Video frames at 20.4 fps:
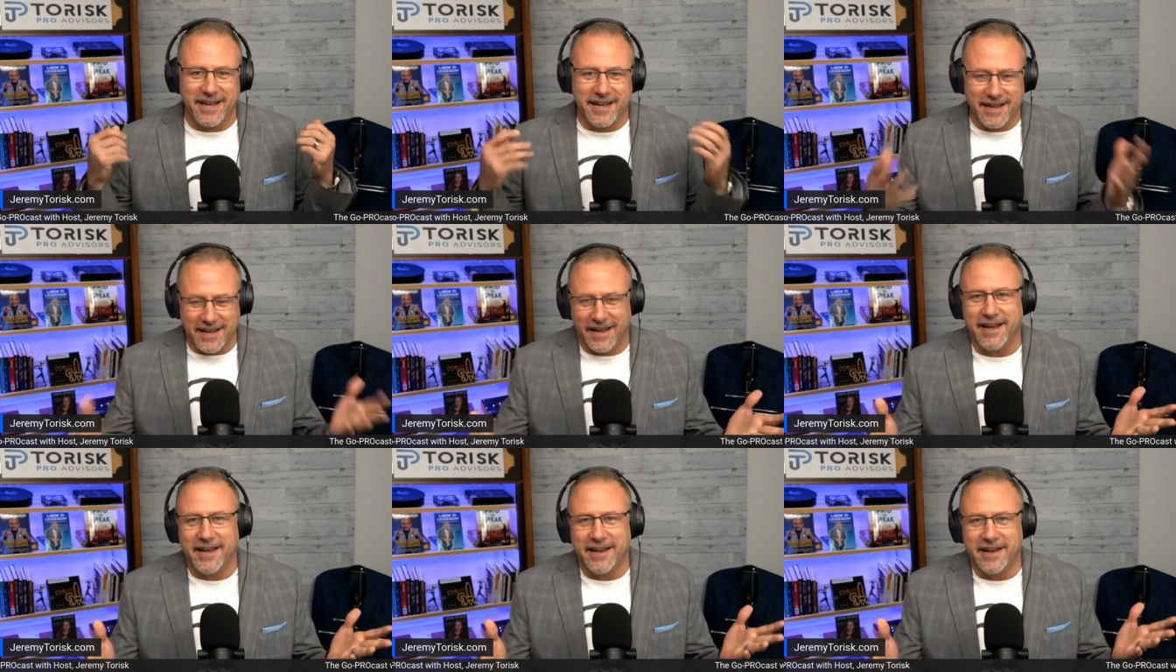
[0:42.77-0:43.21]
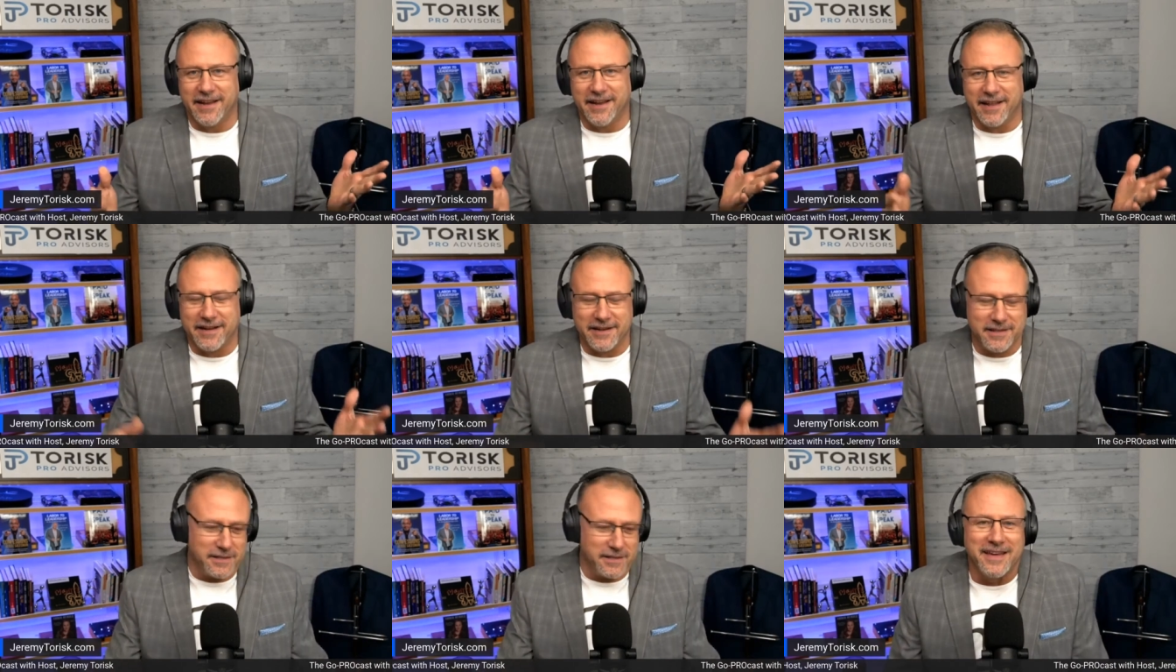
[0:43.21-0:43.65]
and
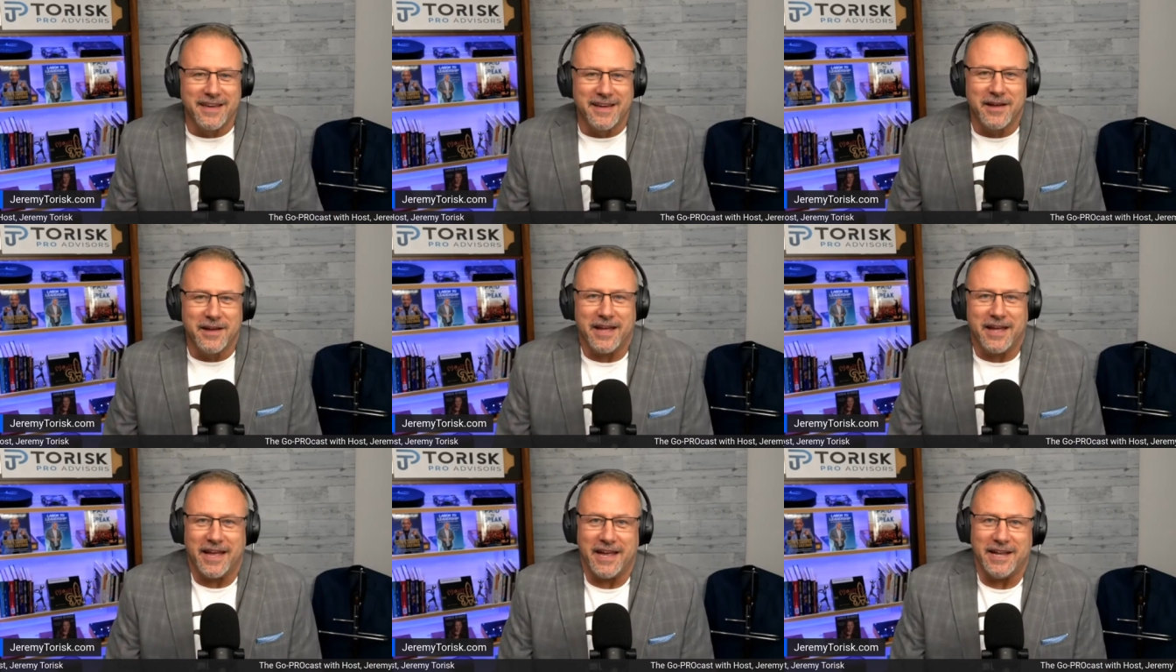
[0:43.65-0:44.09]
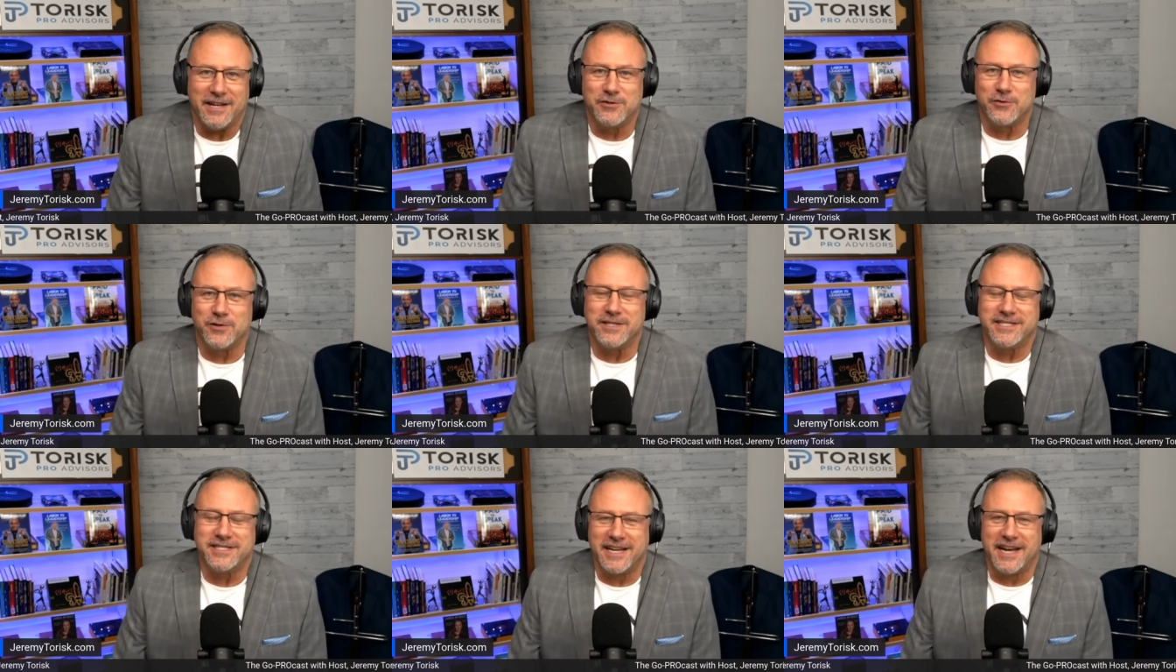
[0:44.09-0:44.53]
like the entry
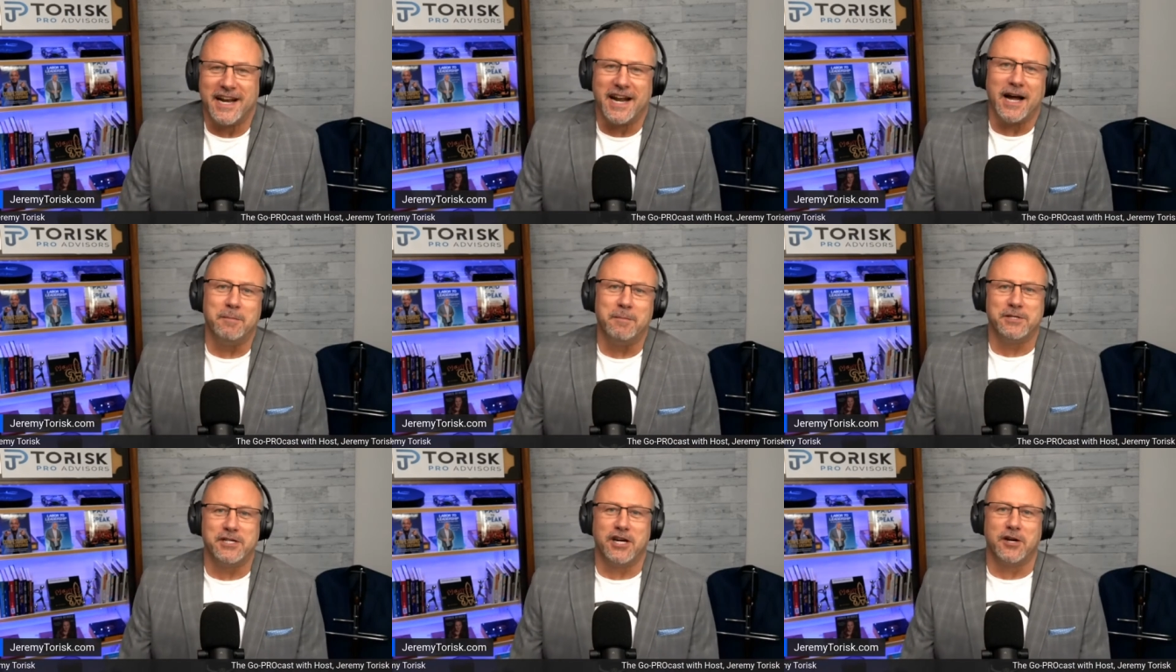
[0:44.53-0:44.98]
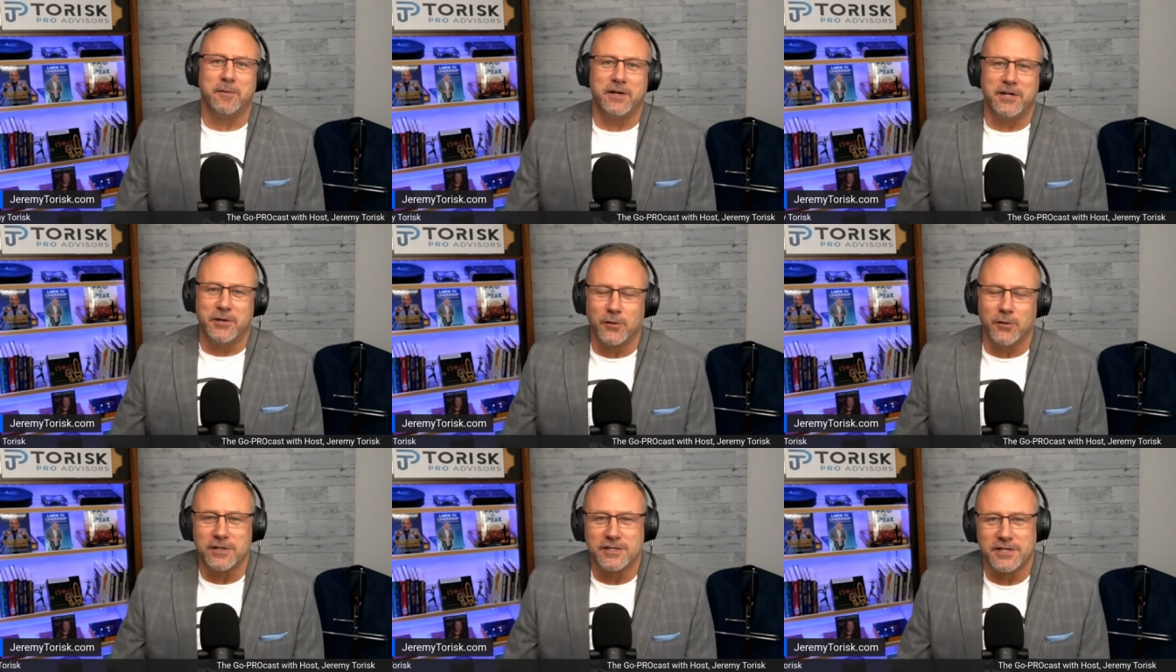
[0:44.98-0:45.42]
said, I'm Jeremy
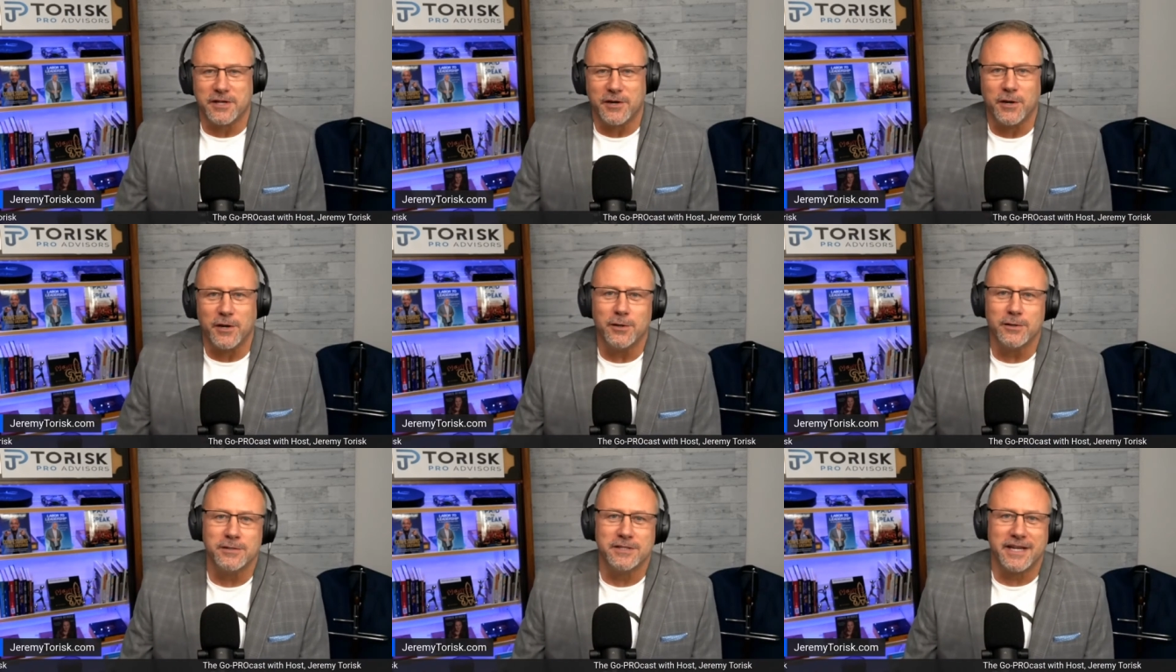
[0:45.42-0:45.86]
Torisk, your host,